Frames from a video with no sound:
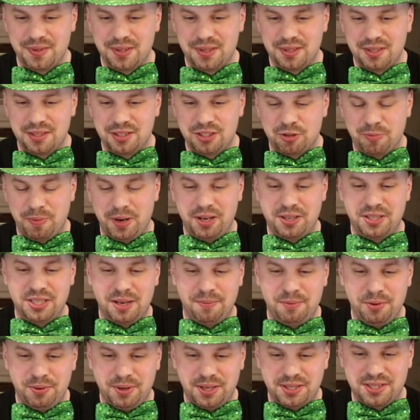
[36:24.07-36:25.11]
So
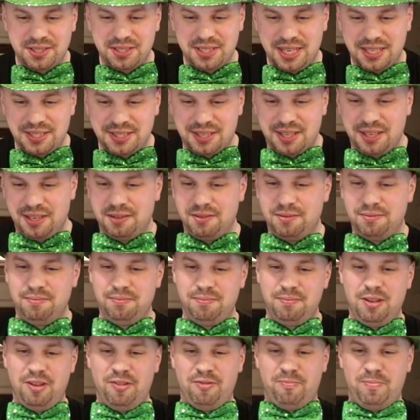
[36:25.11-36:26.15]
Maritime US is asking
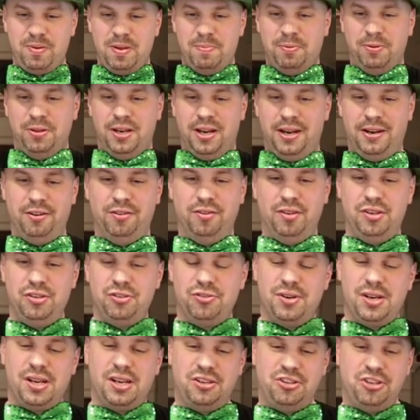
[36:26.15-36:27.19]
if people in Ireland
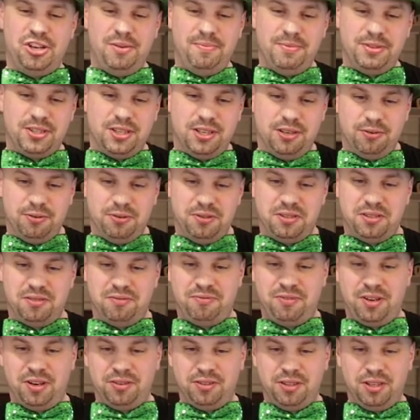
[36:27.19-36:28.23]
drink Jameson or is it
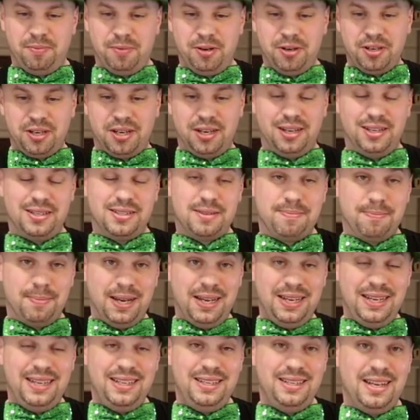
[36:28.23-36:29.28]
fairly Americanized?
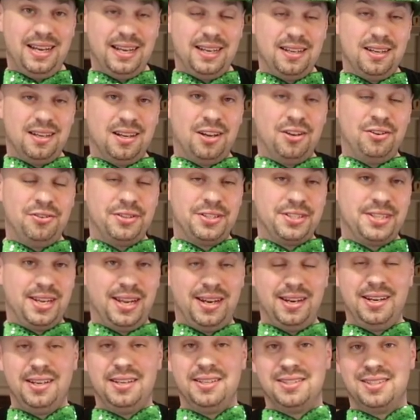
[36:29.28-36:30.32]
My
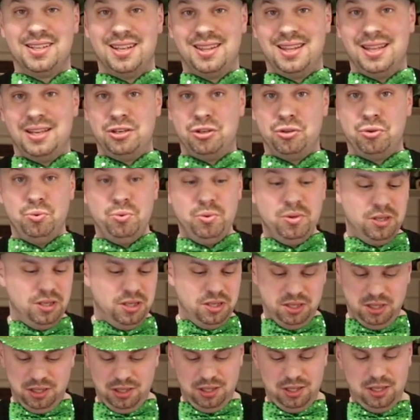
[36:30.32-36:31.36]
understanding is that they do,
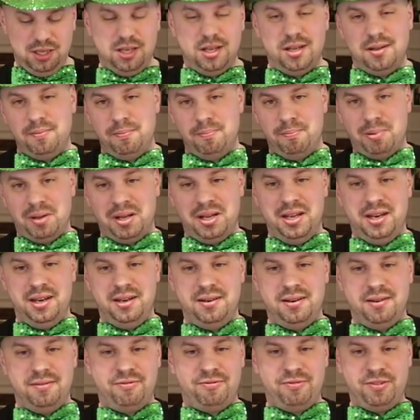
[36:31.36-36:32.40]

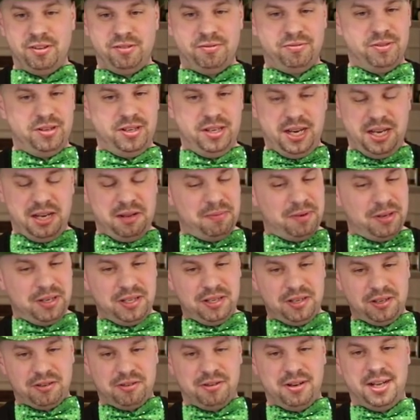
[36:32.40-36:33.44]
but feel free anybody
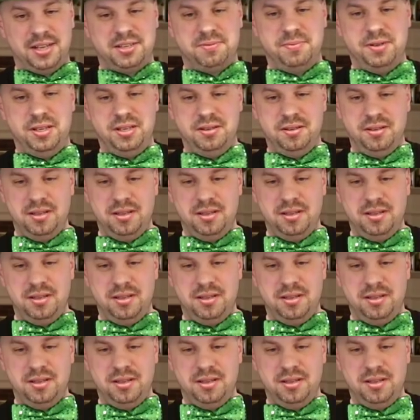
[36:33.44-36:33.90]
to correct me.